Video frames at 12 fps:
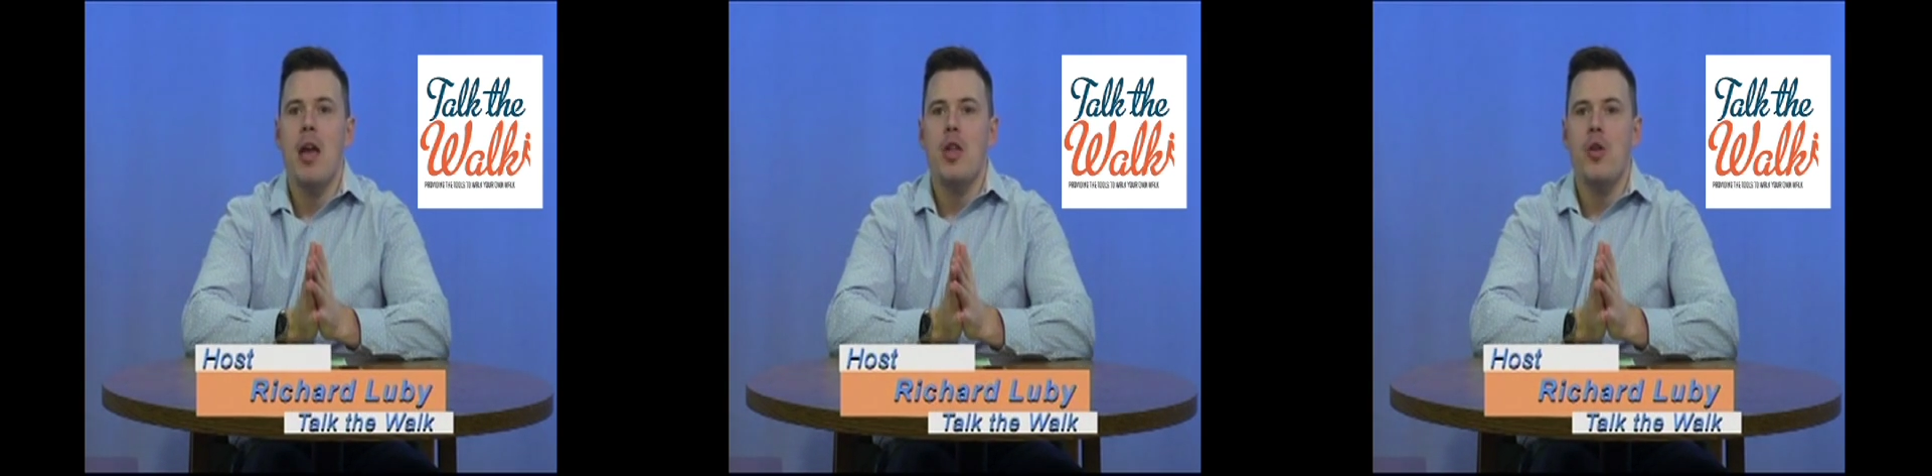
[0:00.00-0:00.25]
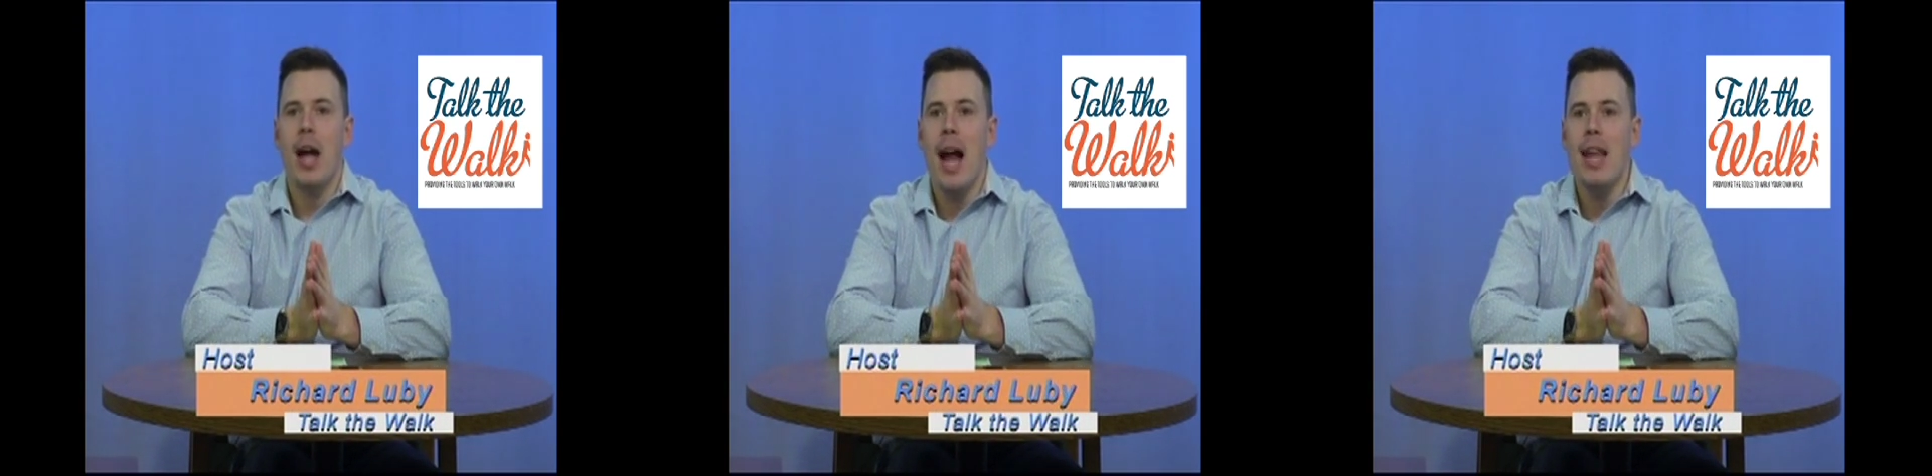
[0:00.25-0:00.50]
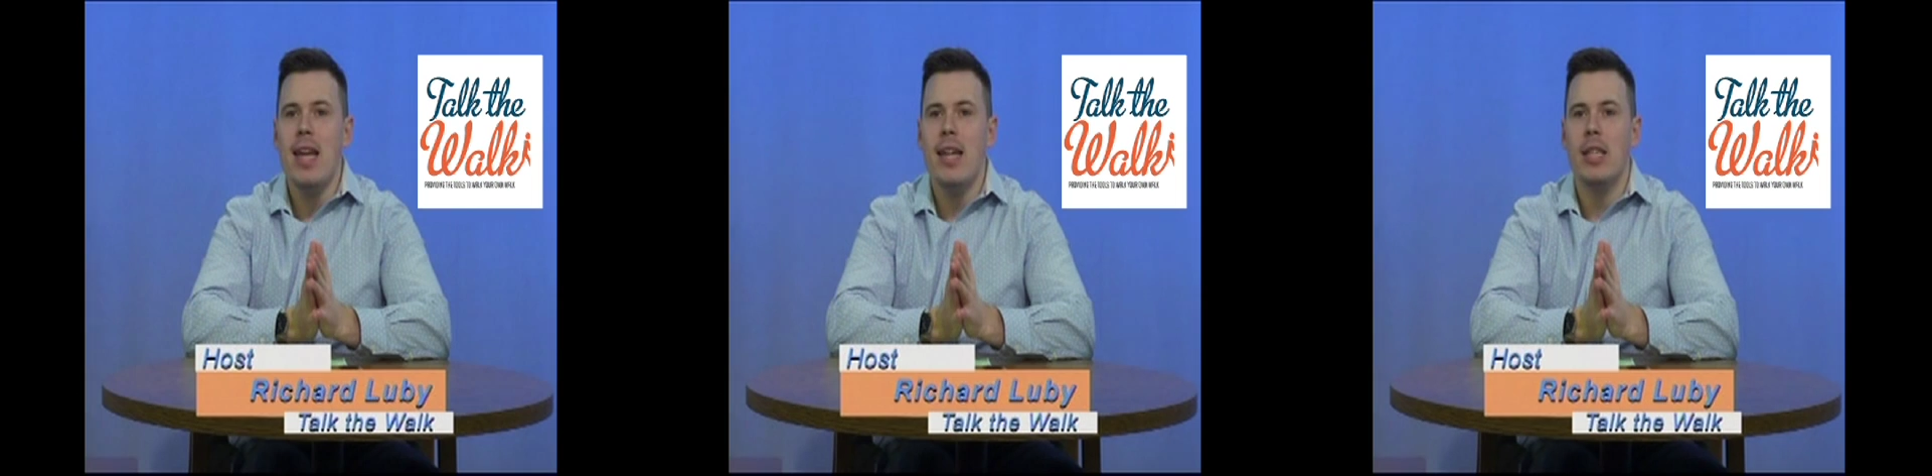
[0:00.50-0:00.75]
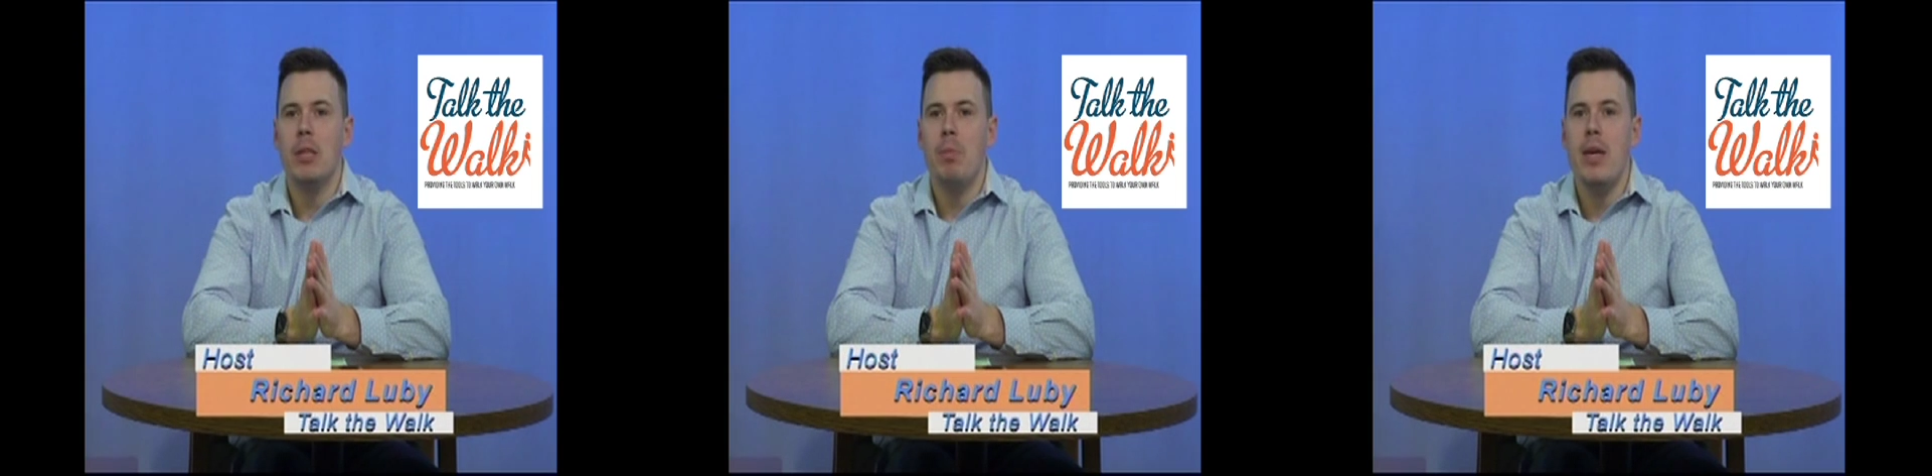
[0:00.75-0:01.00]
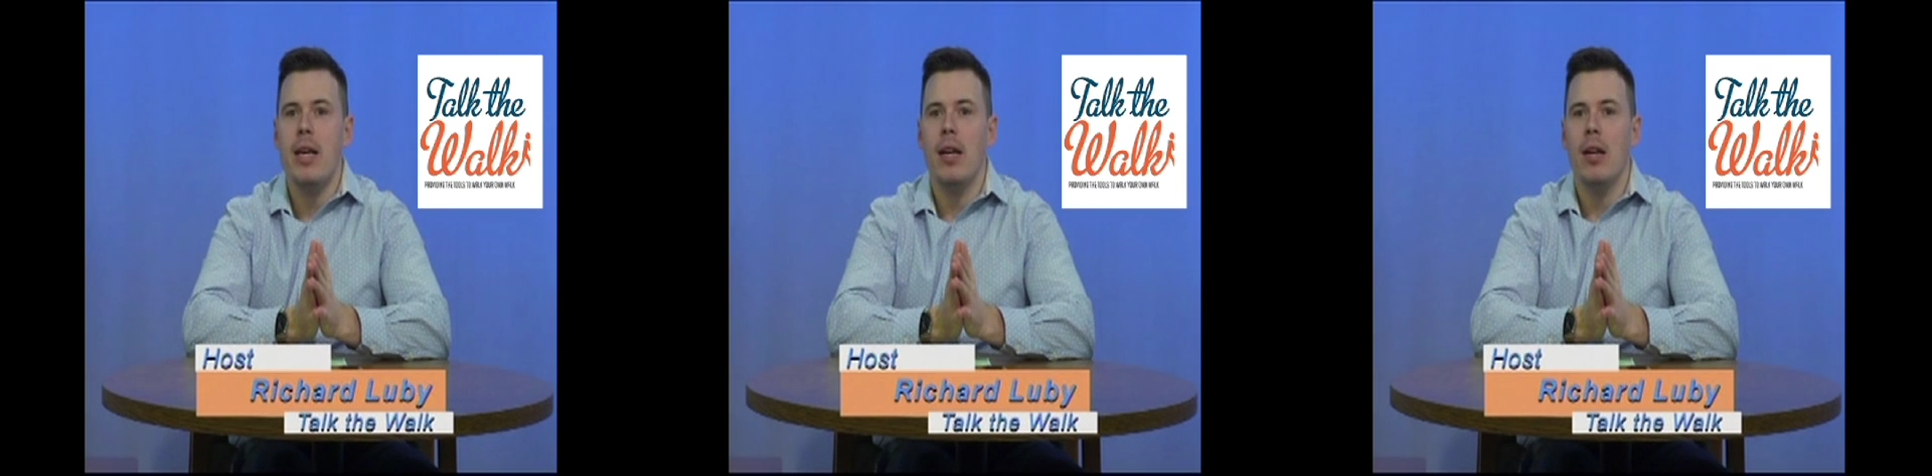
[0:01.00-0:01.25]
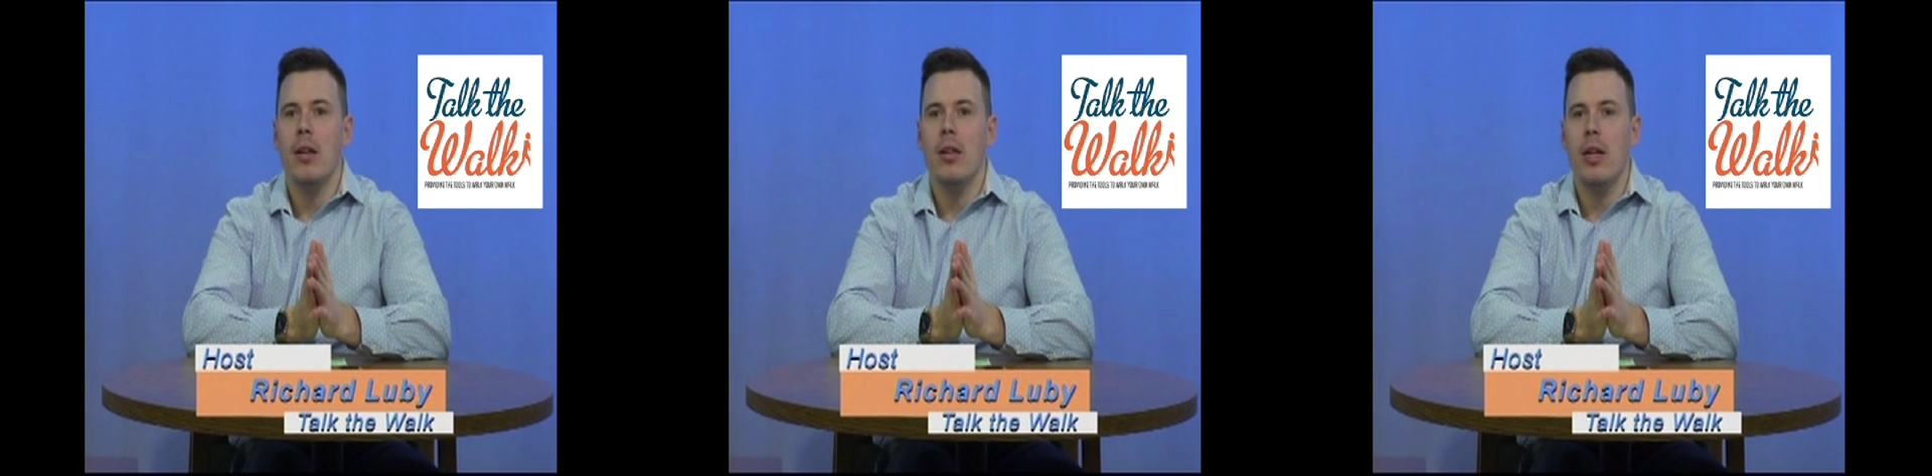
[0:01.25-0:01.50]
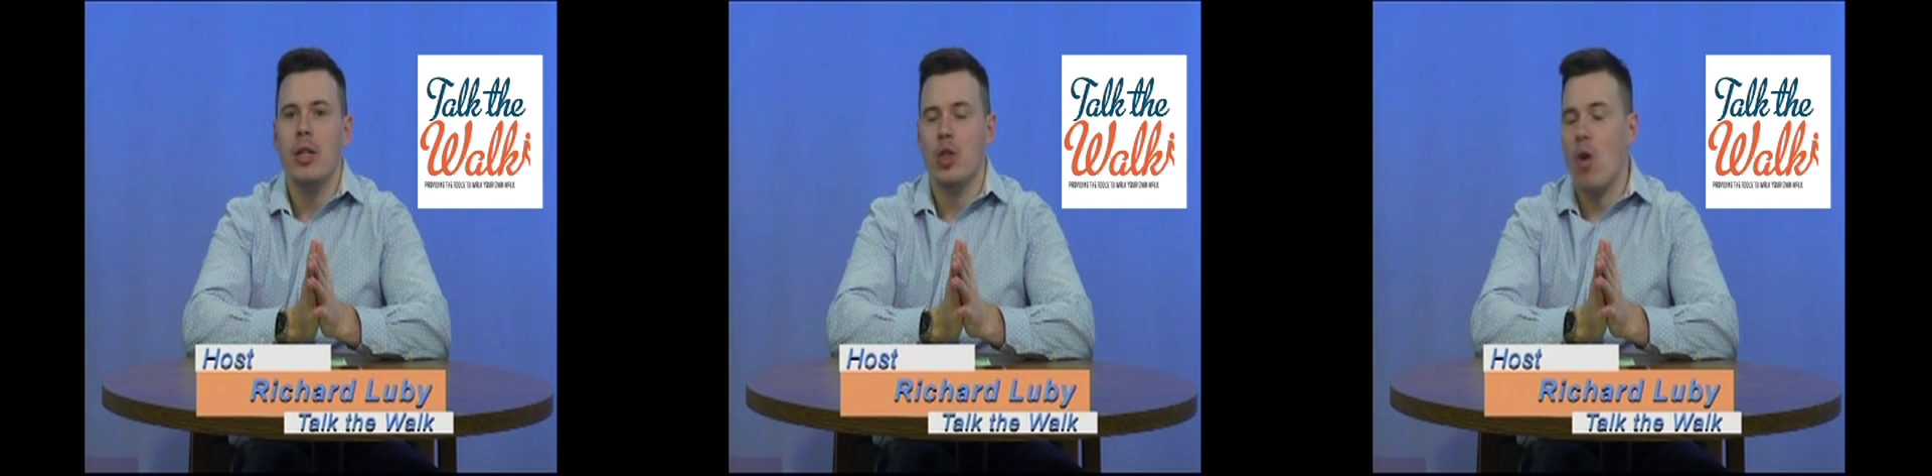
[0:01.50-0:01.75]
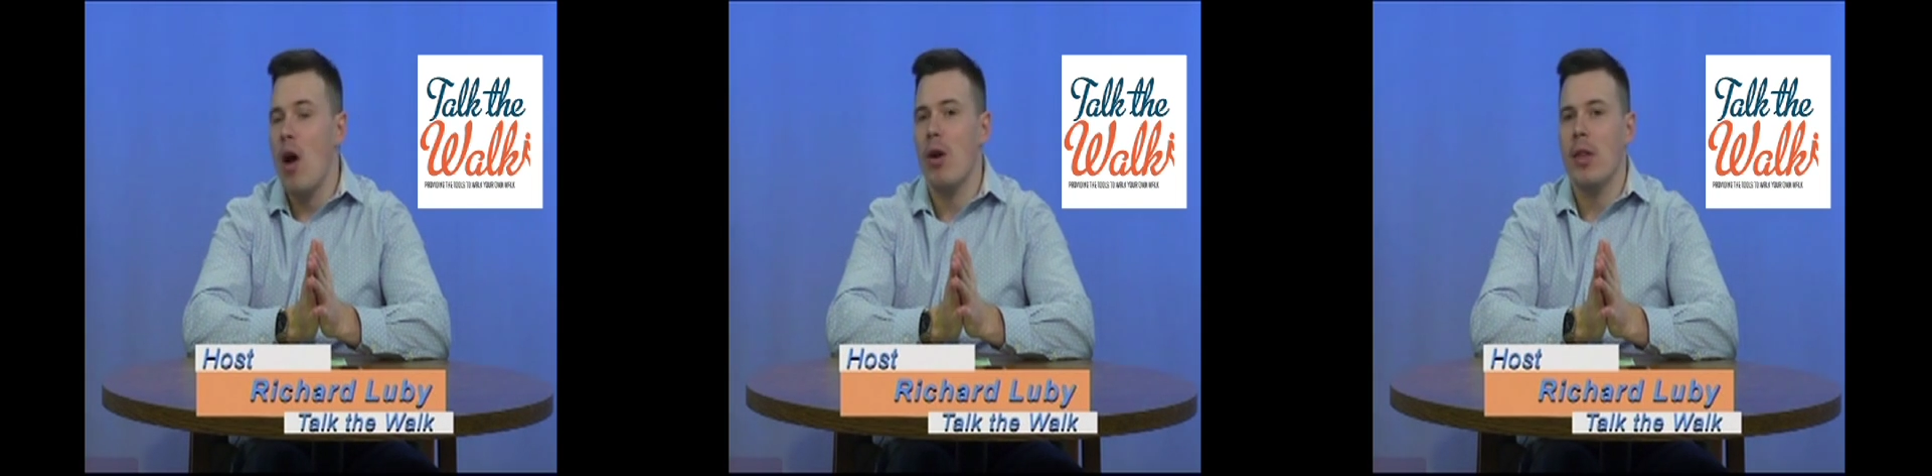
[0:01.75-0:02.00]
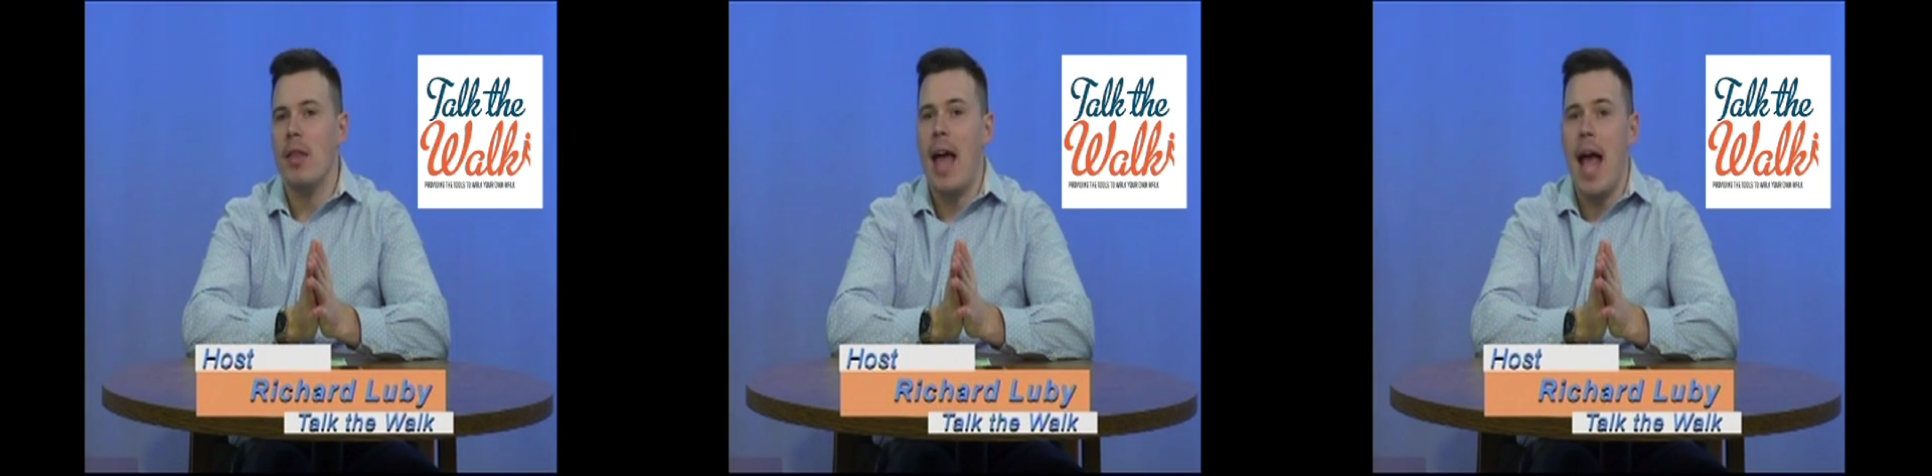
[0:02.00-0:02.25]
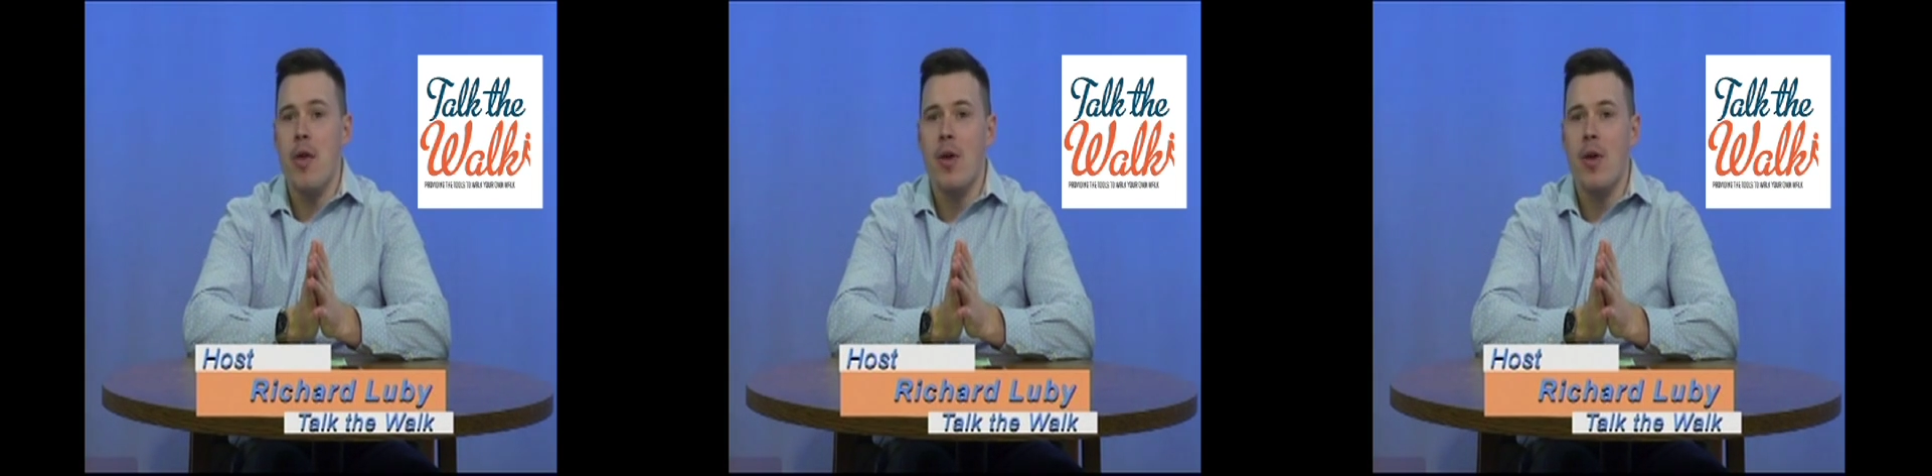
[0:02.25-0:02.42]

You kind of need to speak stronger than that.